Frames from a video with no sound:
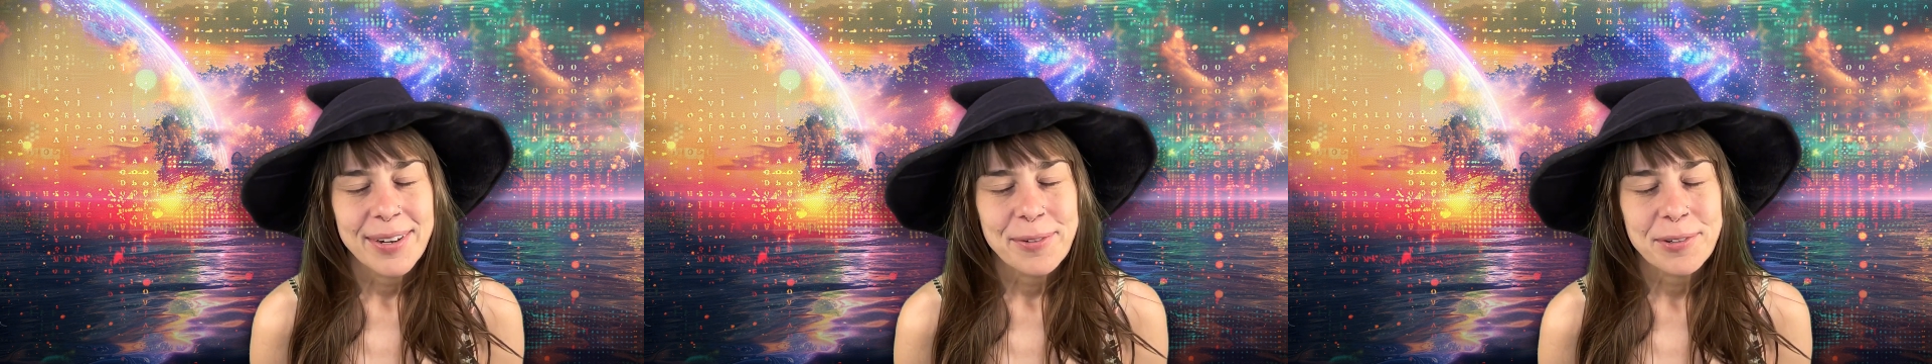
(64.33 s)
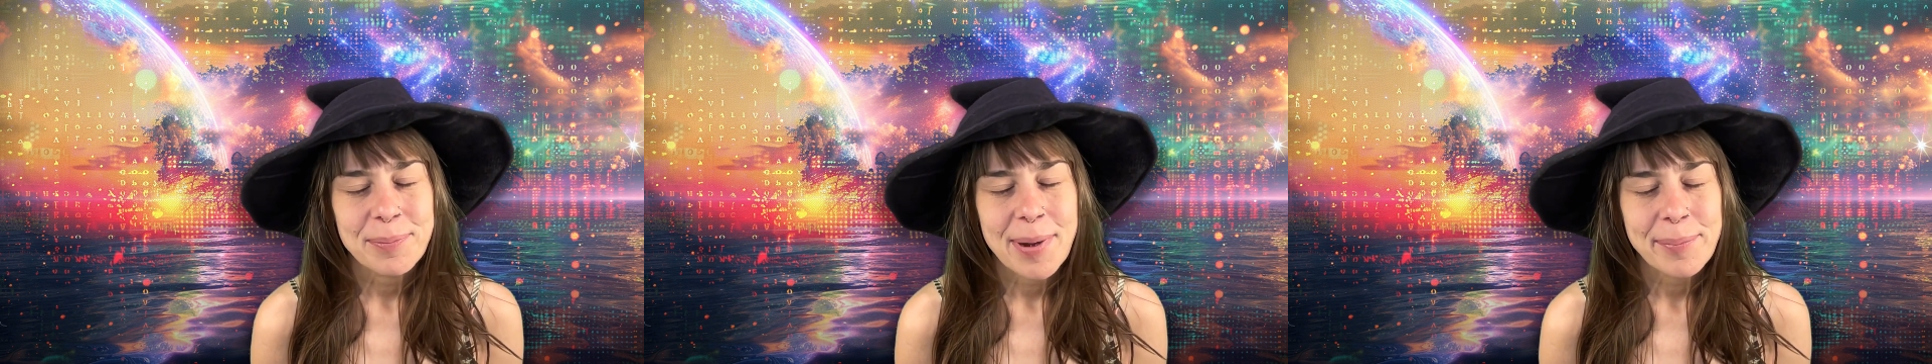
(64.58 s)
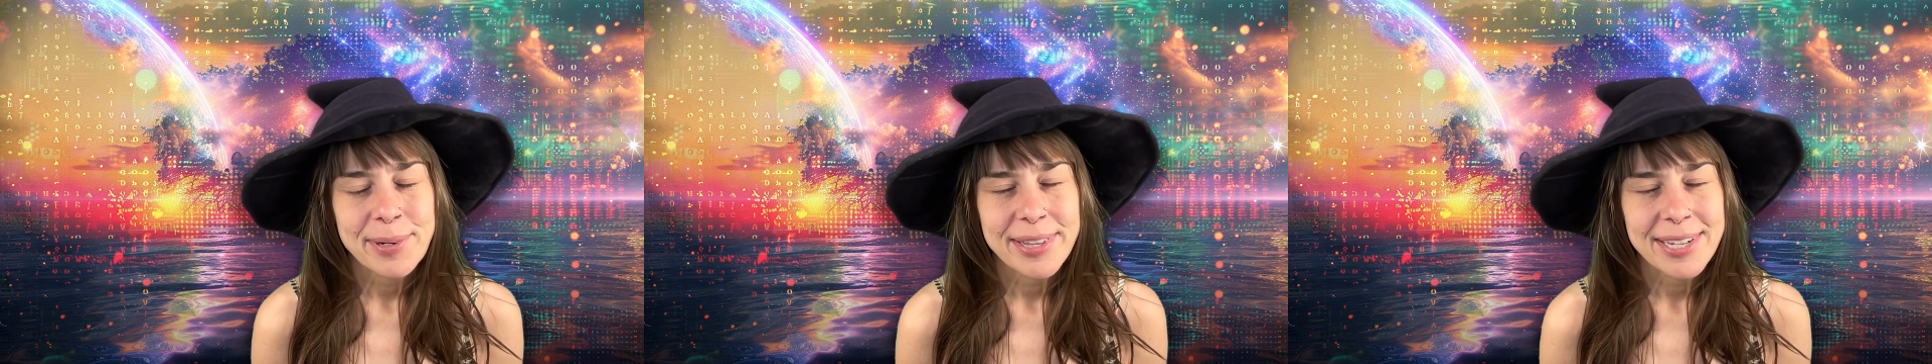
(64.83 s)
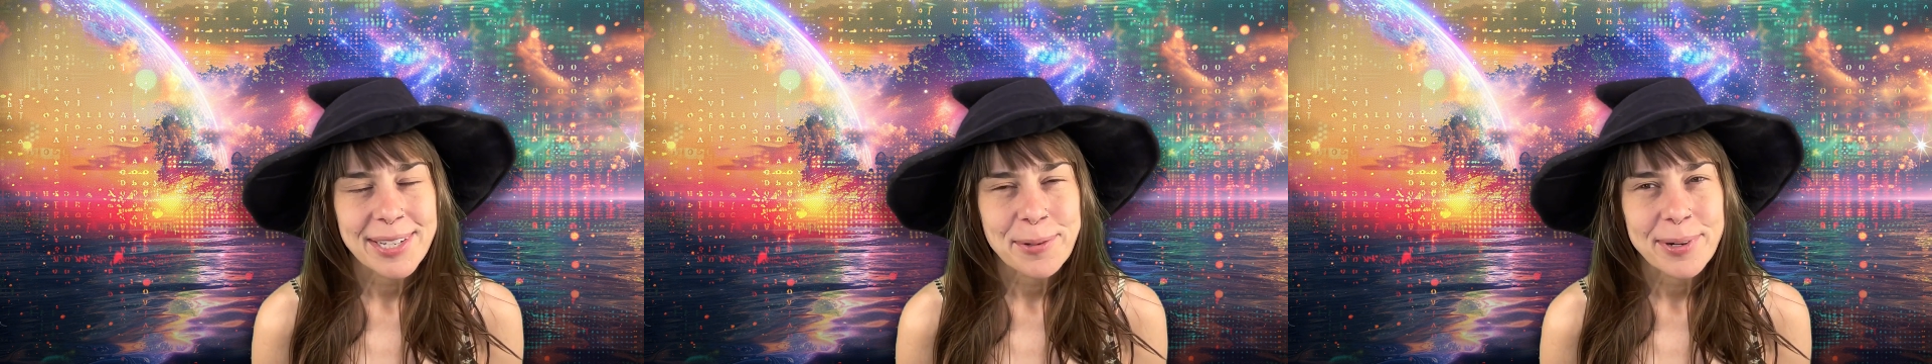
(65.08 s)
Remember
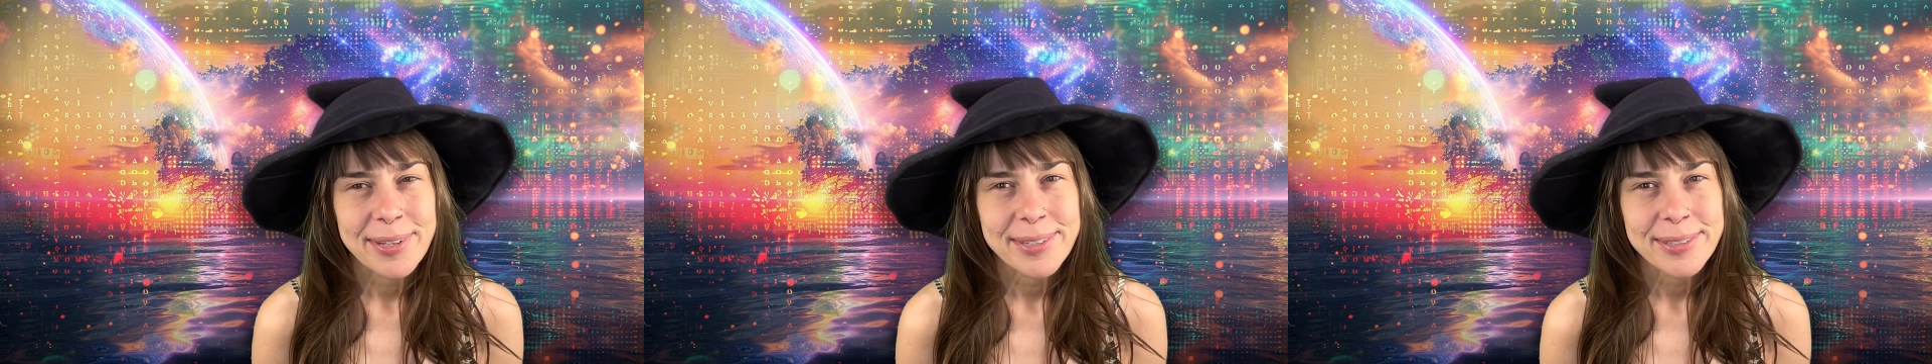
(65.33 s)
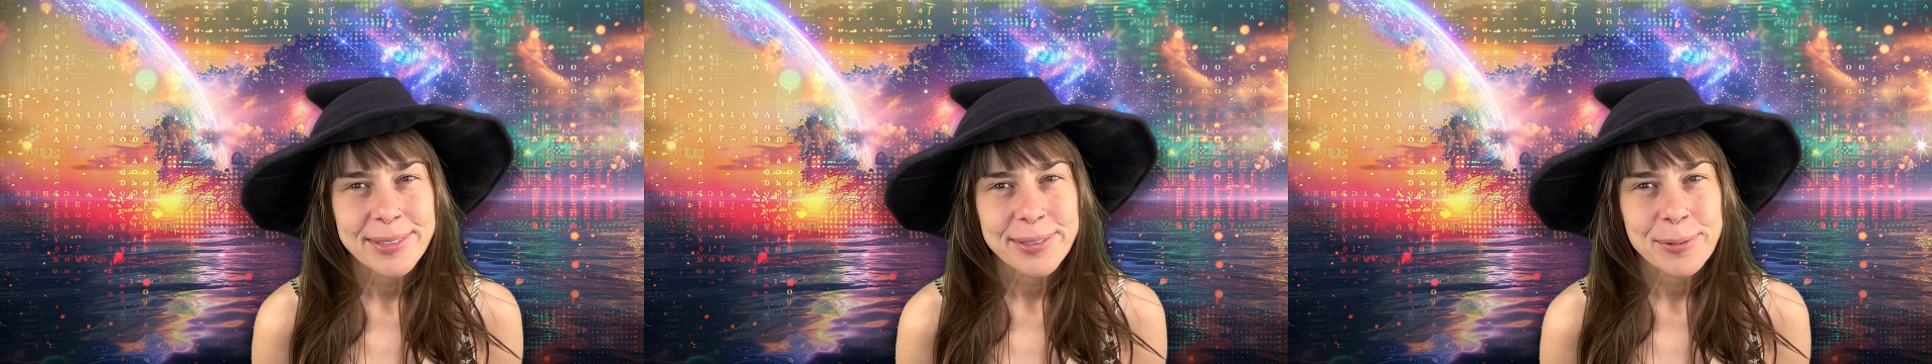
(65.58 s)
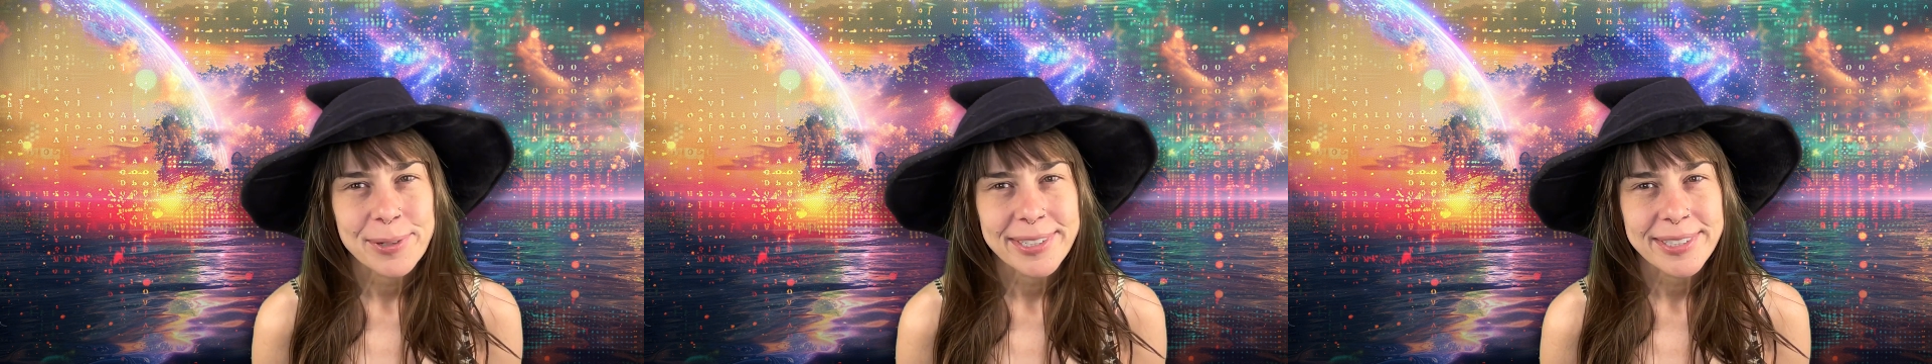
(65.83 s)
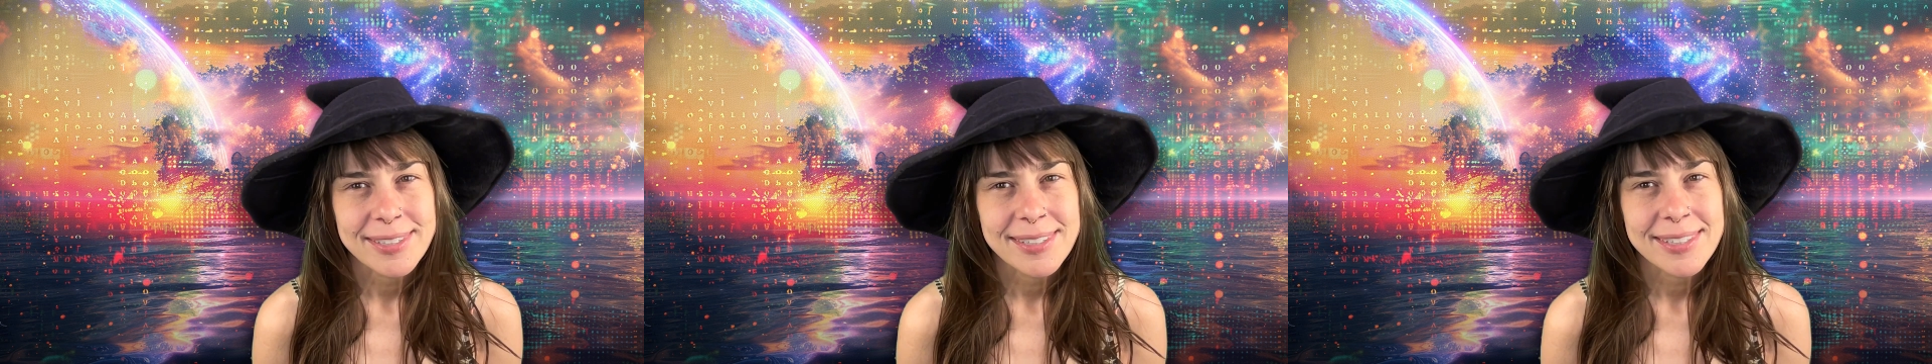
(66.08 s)
that you are the
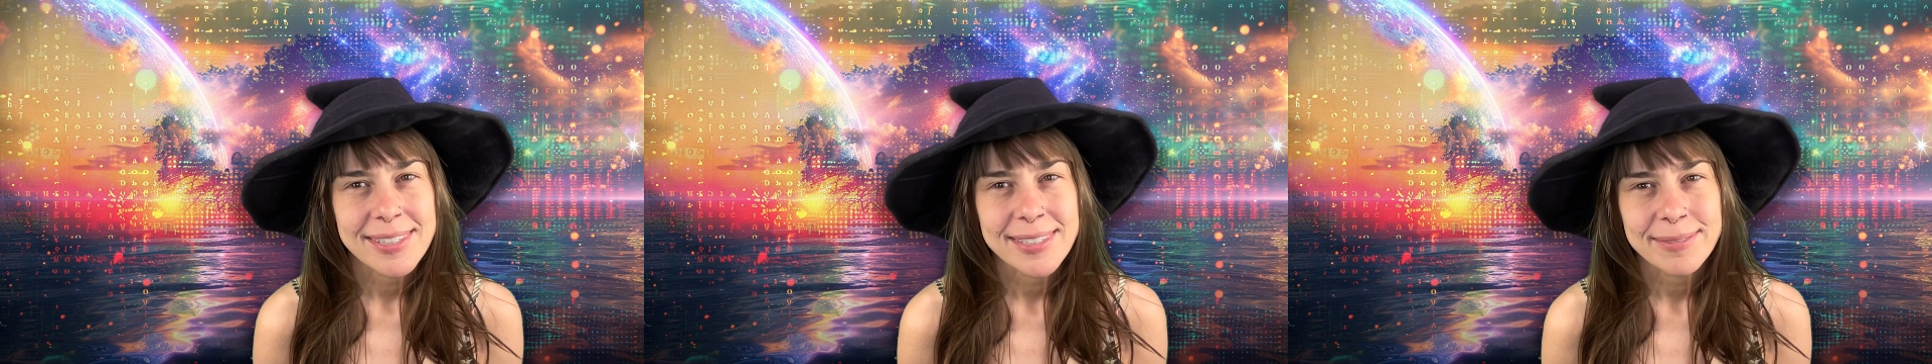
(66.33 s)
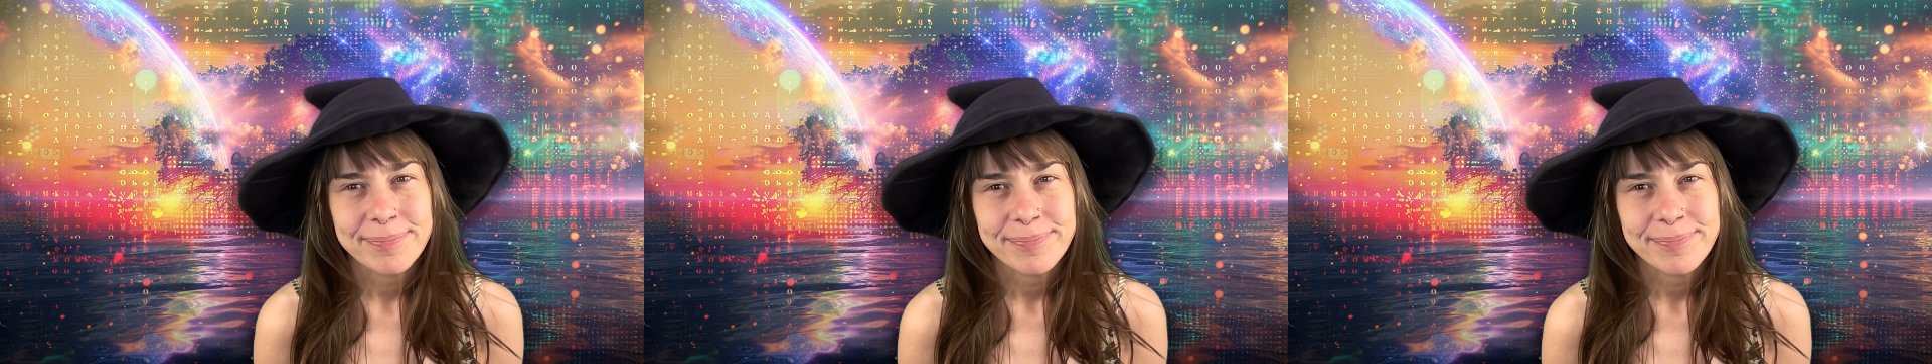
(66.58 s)
source.